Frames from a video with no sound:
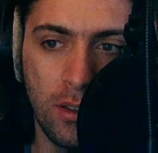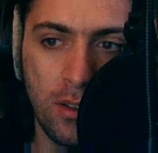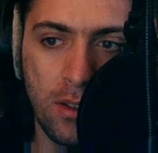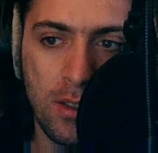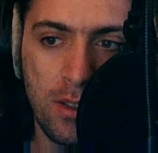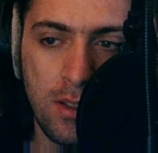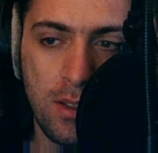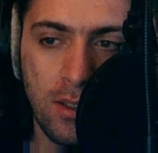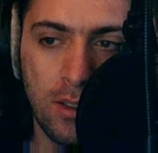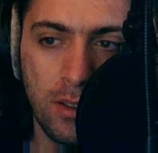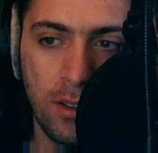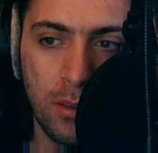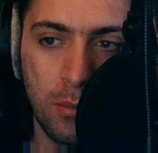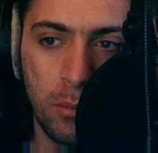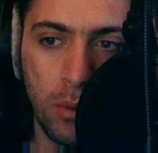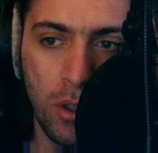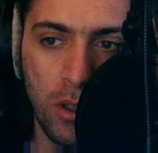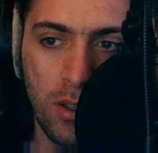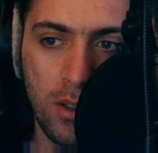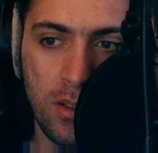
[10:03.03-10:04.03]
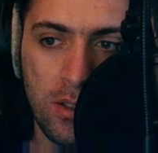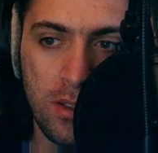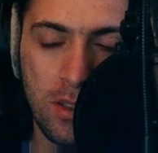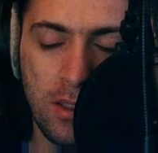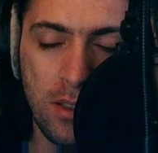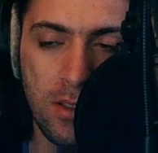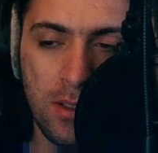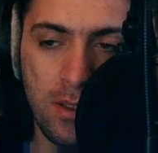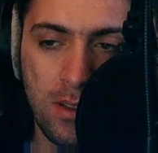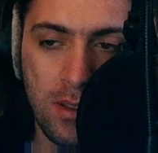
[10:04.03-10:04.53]
this little pause that
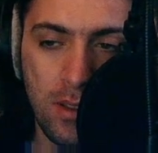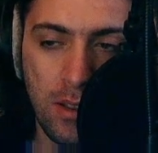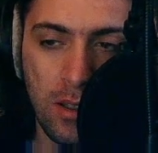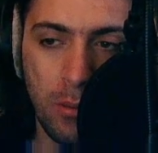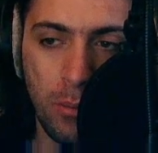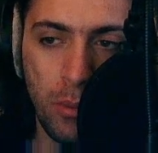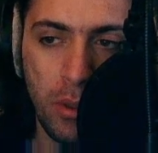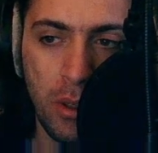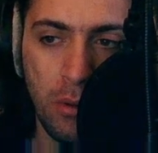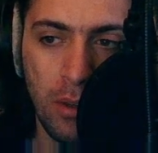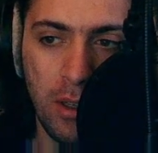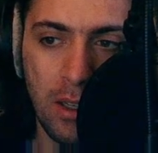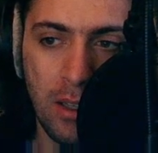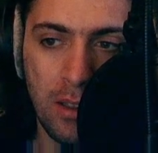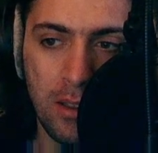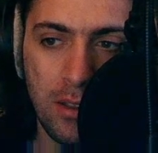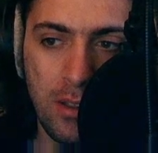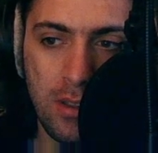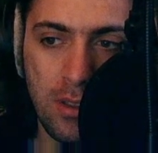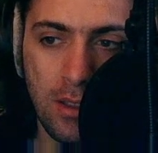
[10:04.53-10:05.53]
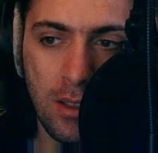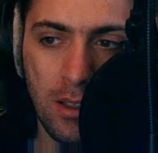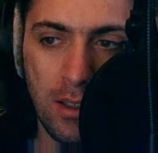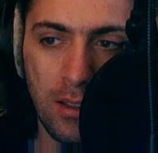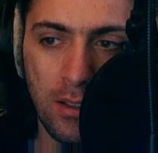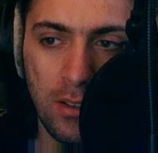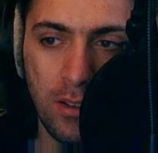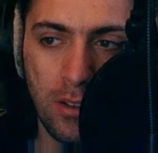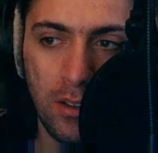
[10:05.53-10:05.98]
is appearing at the start.